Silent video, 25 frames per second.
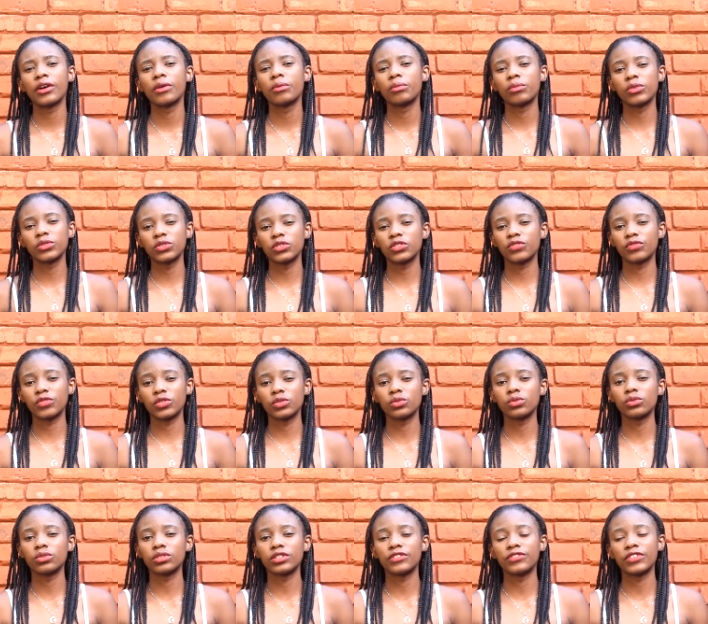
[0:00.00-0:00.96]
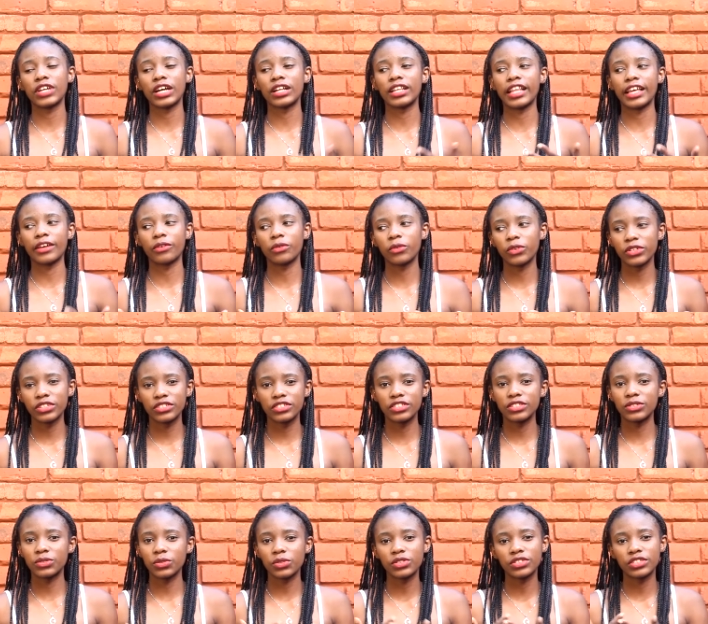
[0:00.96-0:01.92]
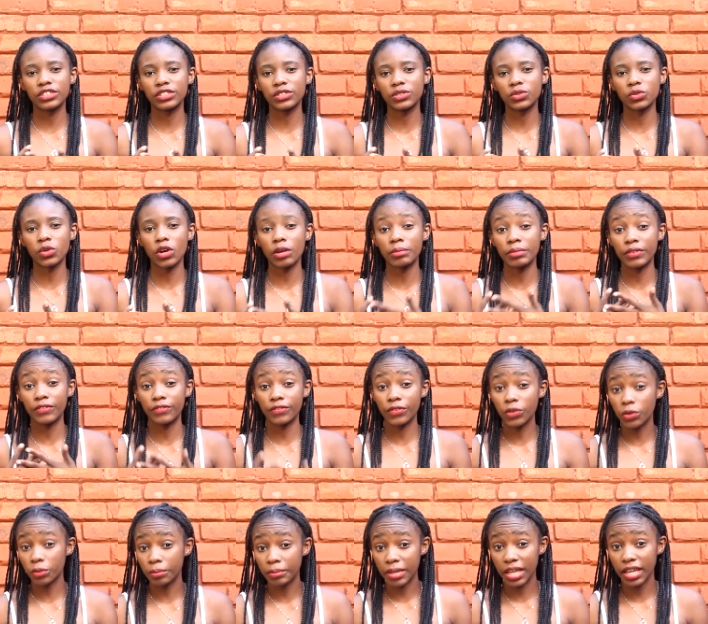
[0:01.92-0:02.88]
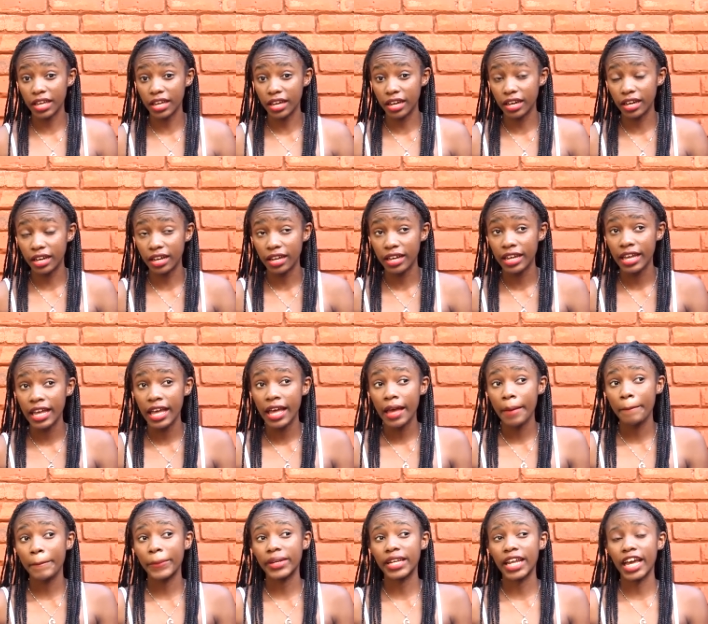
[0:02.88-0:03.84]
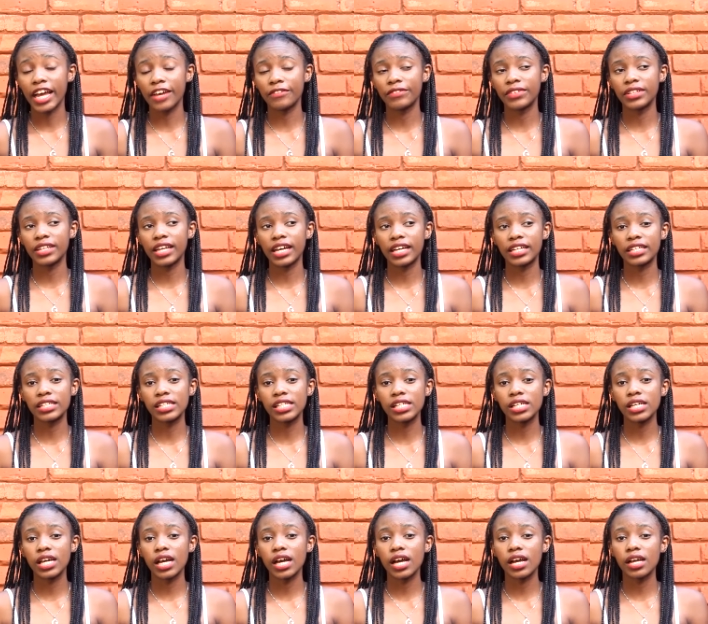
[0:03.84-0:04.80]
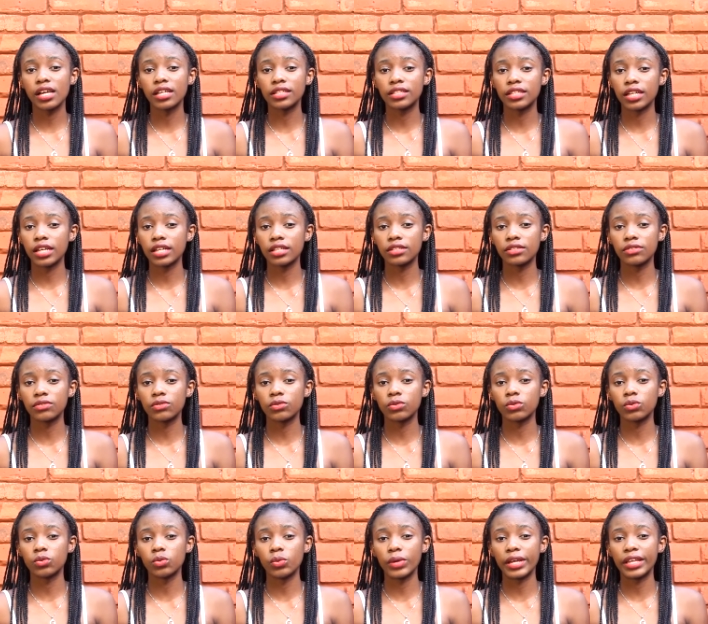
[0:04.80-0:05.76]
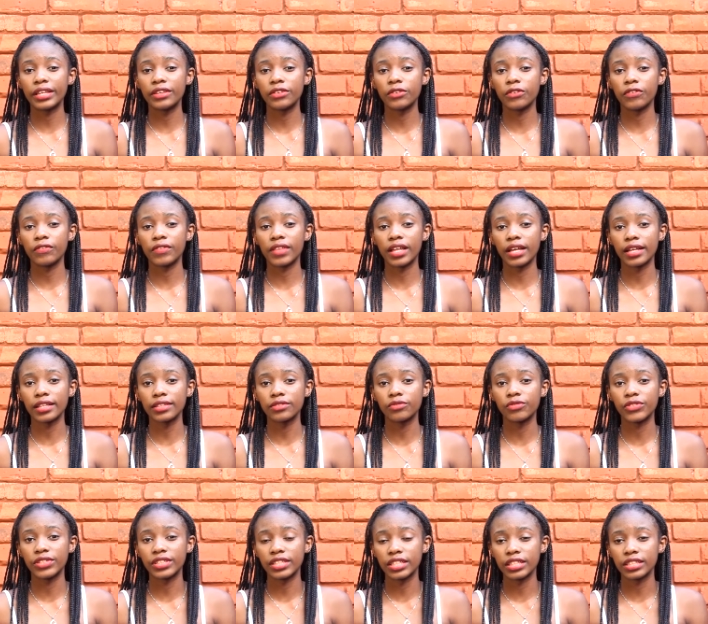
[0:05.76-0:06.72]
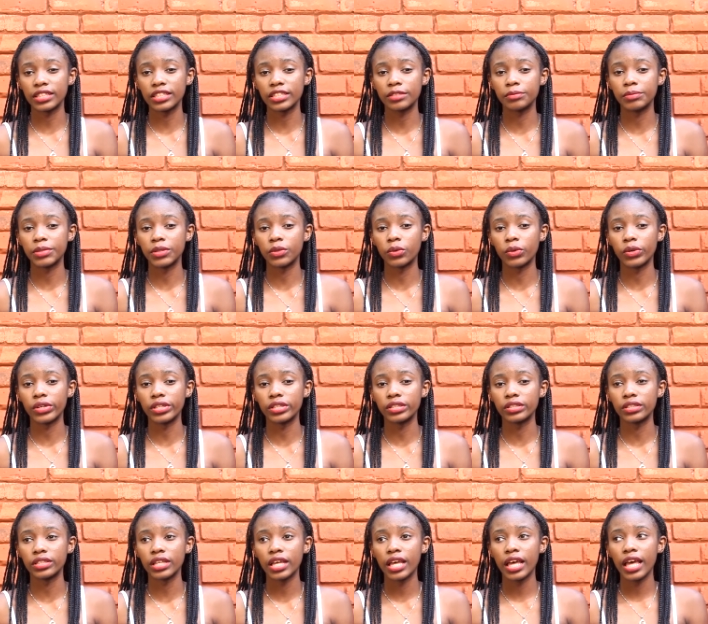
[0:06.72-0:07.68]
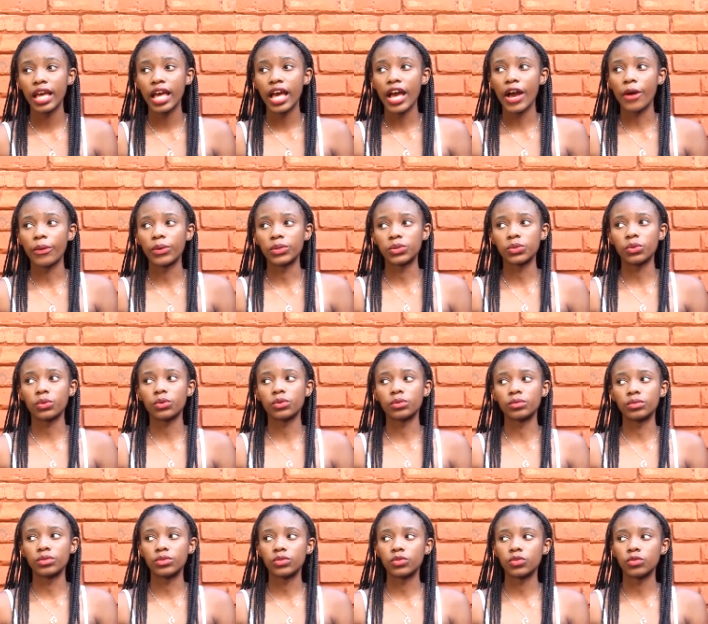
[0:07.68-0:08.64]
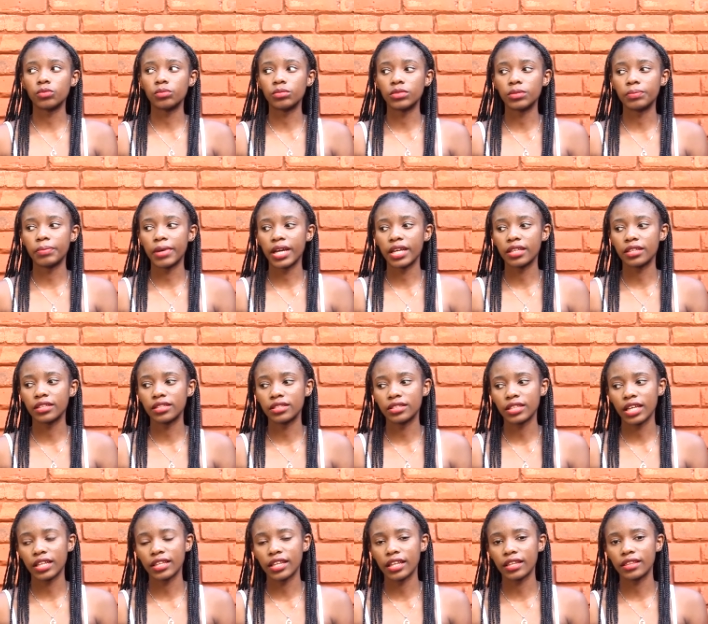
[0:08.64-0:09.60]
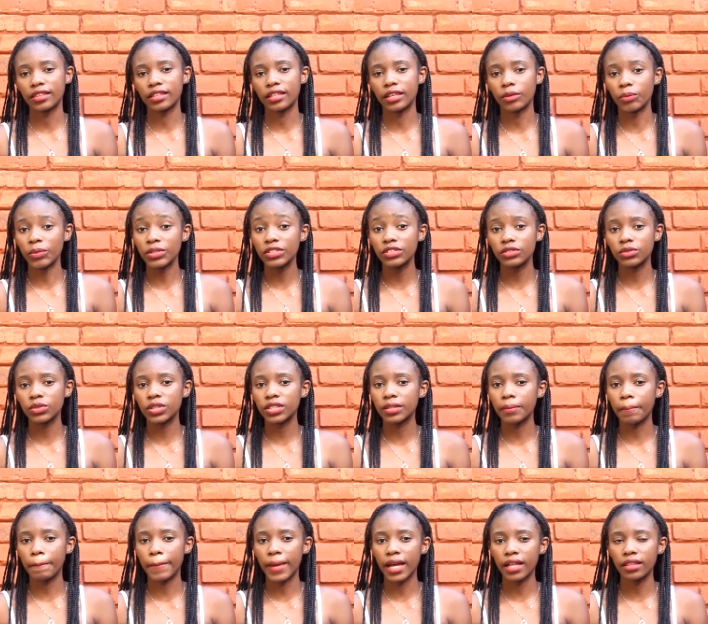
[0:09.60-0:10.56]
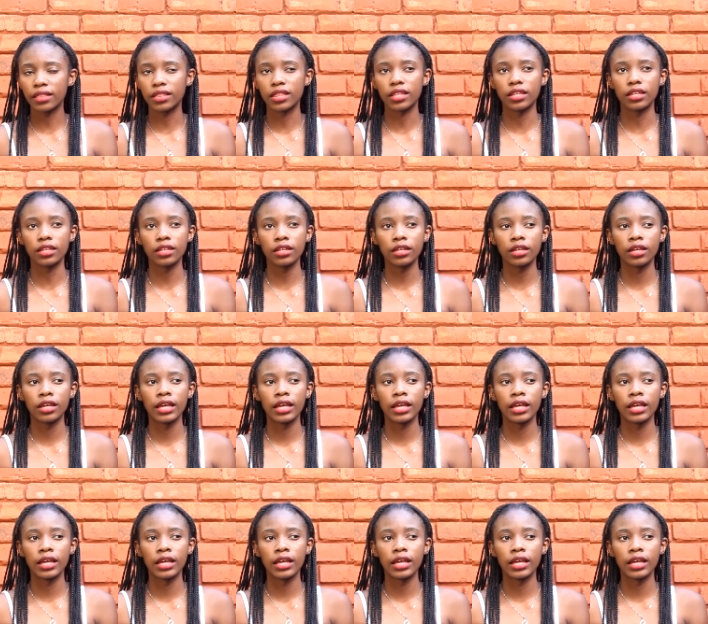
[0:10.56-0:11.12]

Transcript: most of you, if you are like OGs, OGs know I'm a filmmaker, but I haven't had a chance to do any of that recently because I was so consumed by this other thing, which is not a bad thing